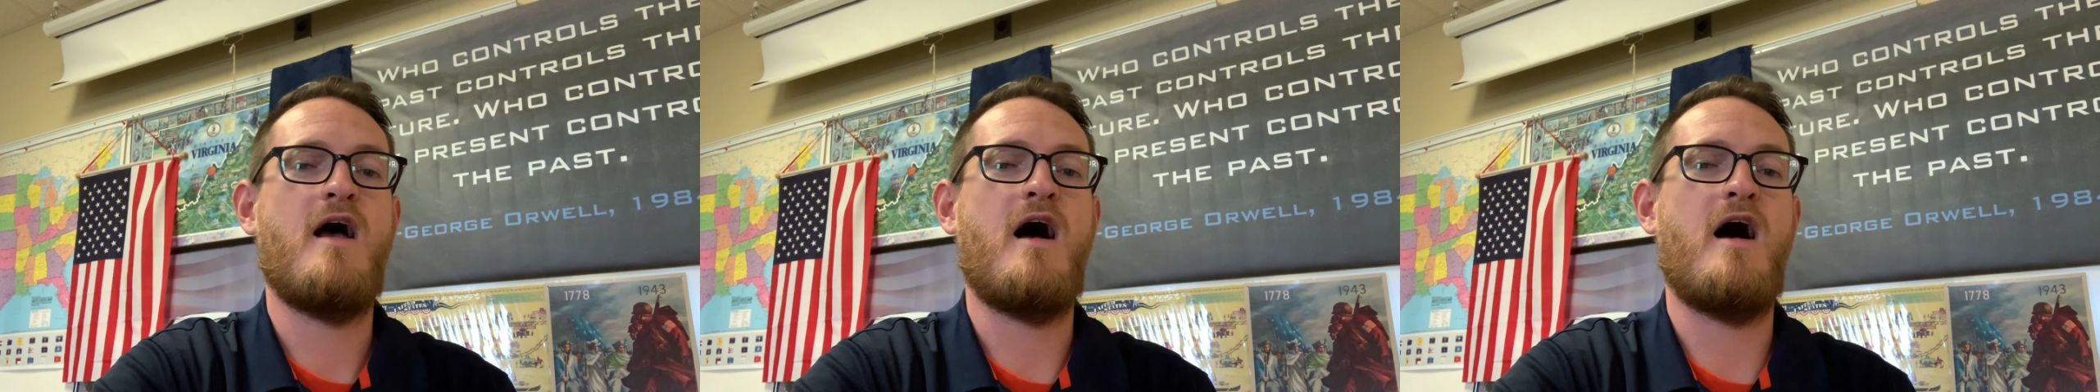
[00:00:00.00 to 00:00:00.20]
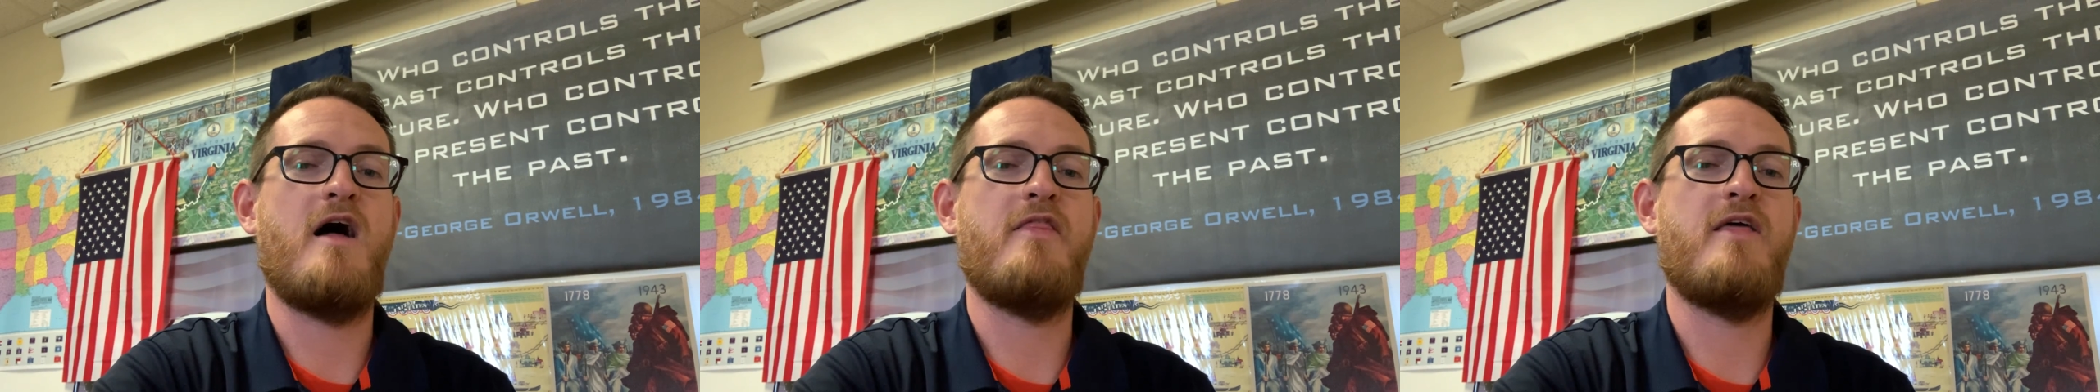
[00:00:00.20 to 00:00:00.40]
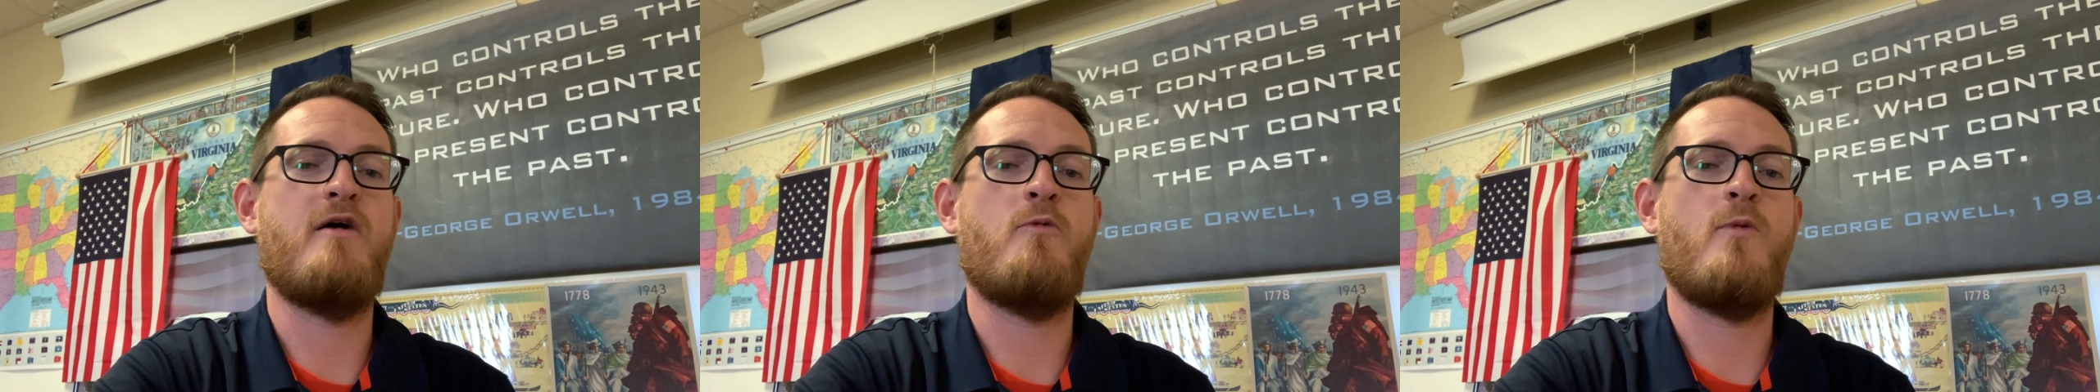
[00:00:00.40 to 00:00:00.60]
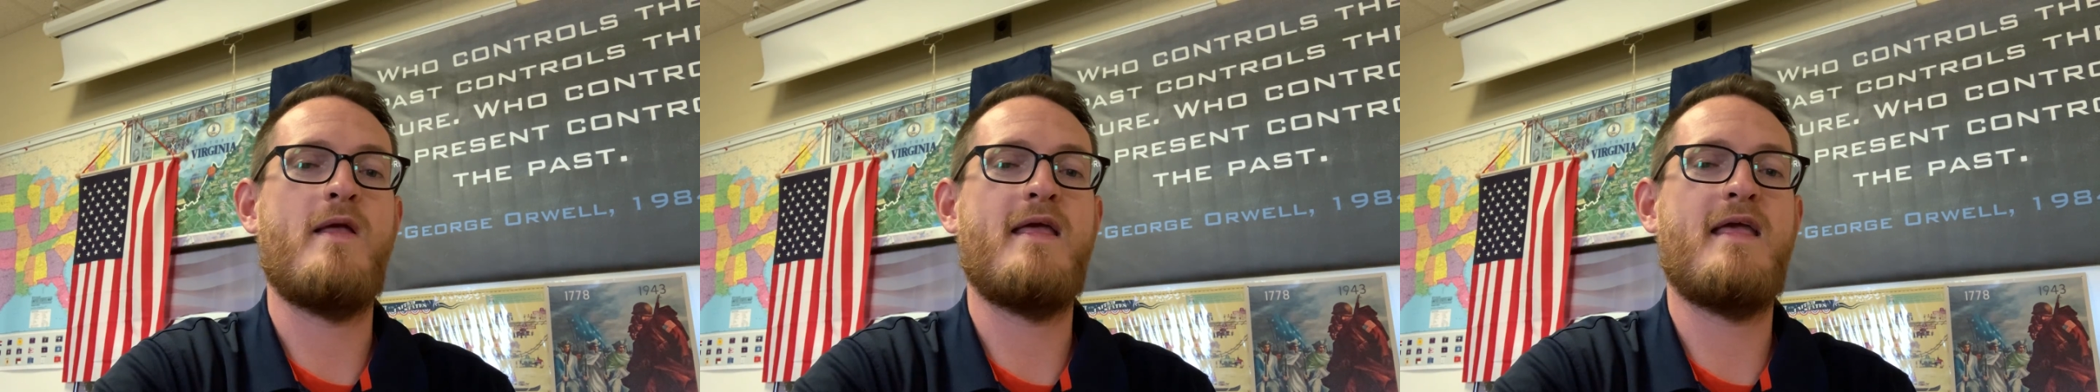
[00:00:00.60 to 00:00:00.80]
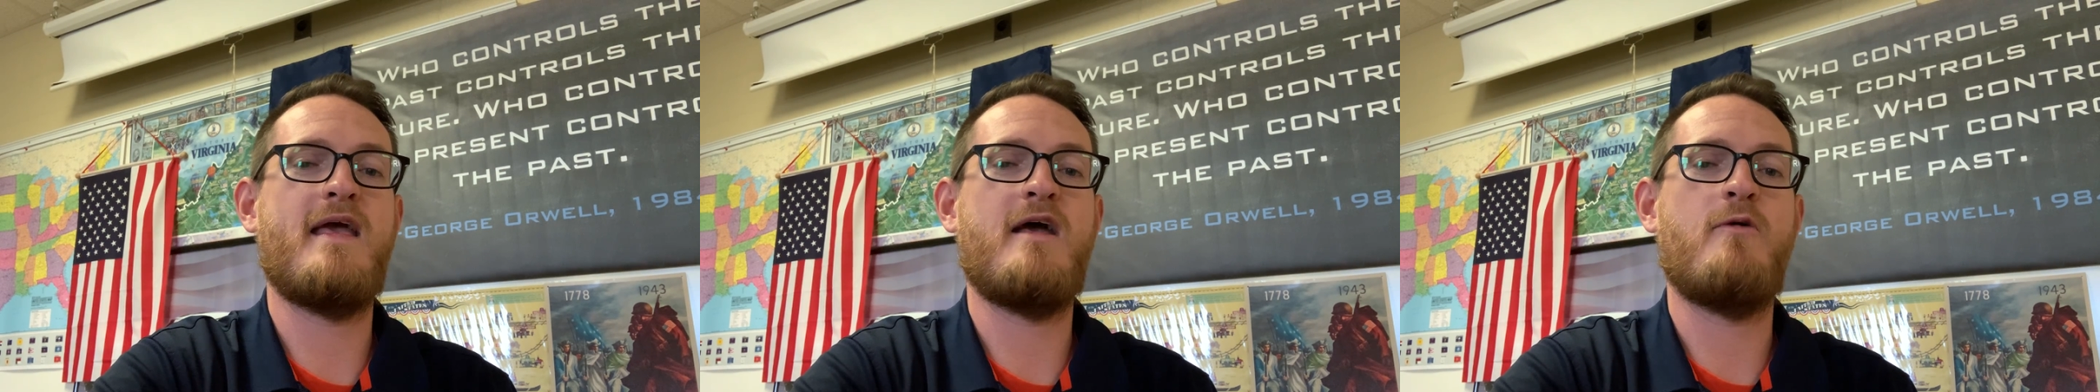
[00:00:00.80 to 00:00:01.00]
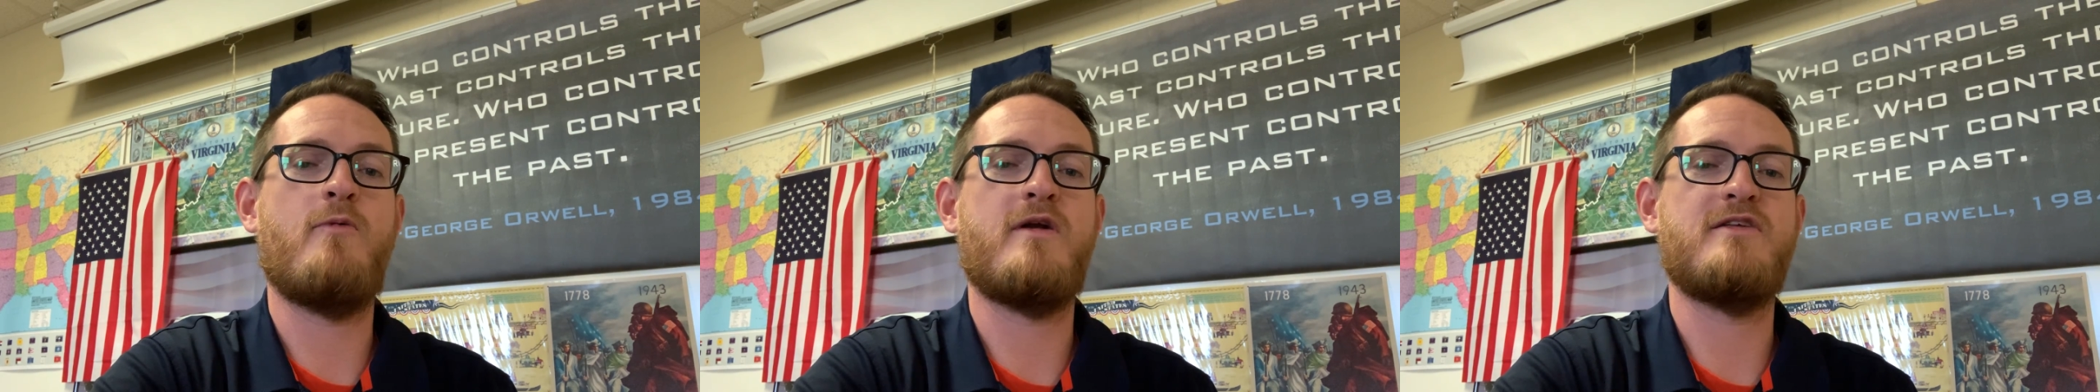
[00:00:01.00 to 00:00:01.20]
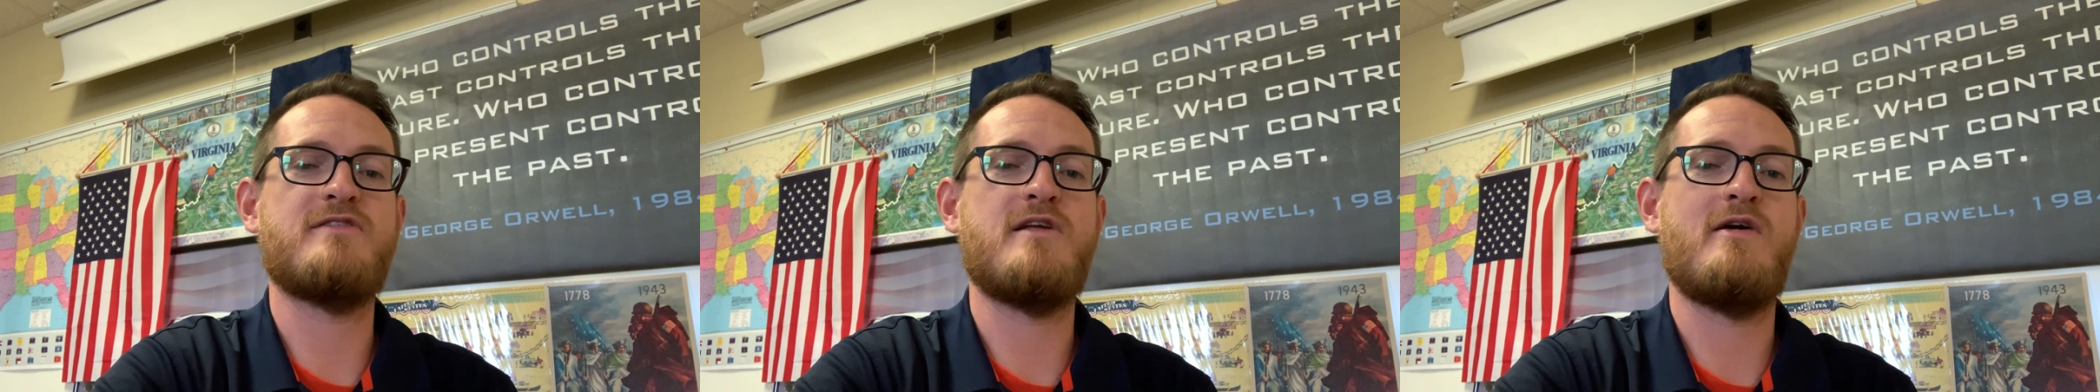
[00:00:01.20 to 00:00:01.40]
that we get what is